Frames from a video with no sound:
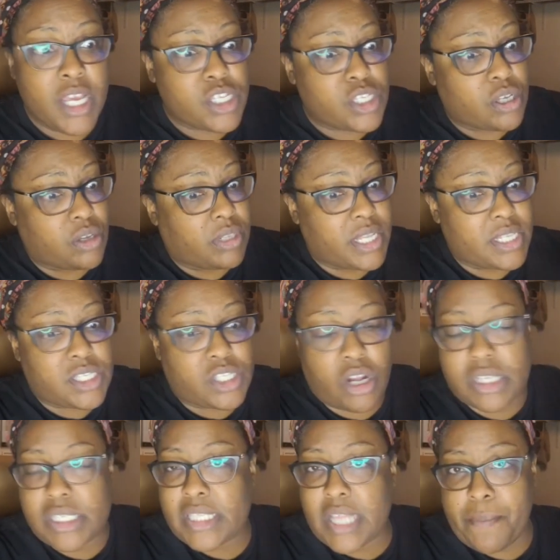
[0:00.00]
So let's
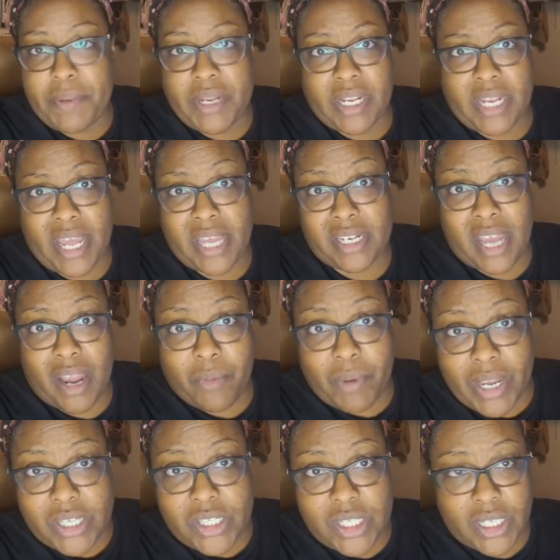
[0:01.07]
start stepping in that
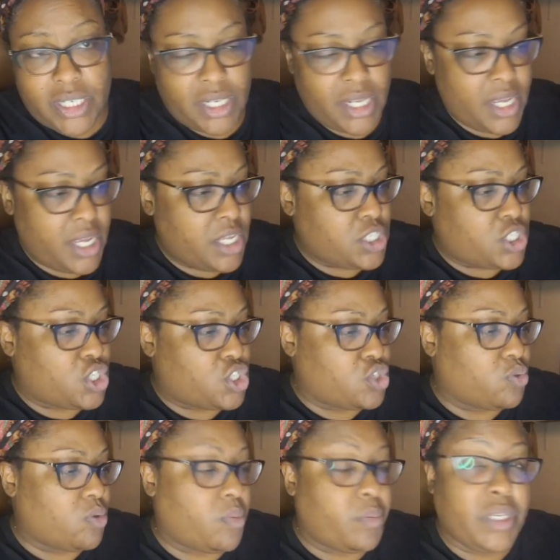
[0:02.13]
direction to
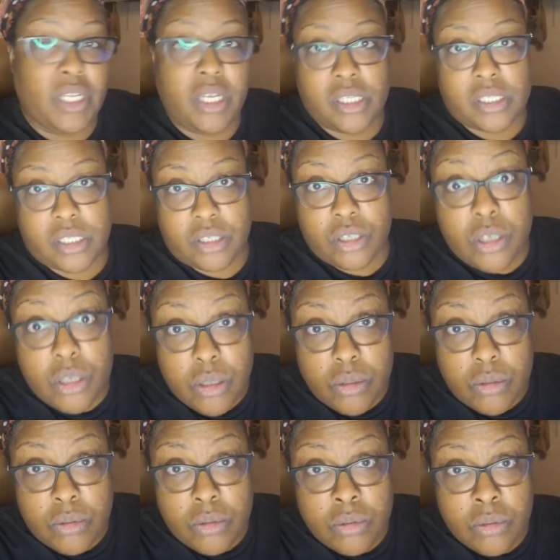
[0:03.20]
do what we need to
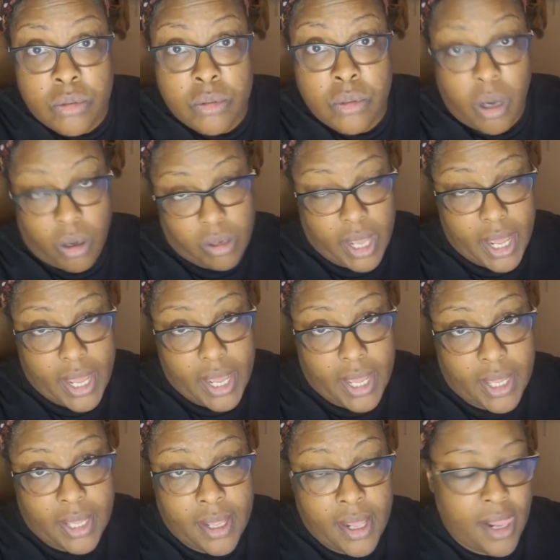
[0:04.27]
do,
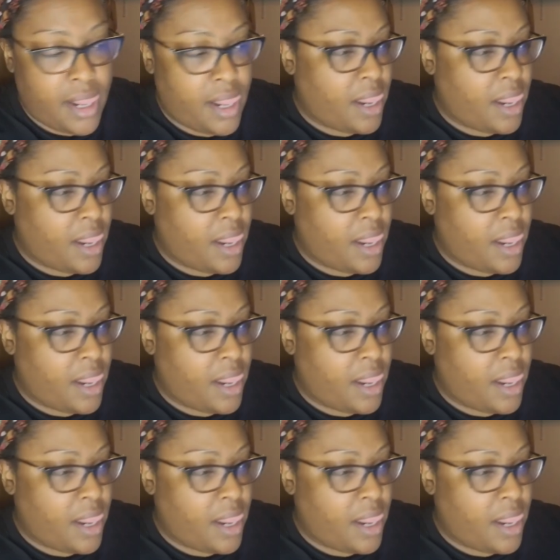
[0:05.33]
okay?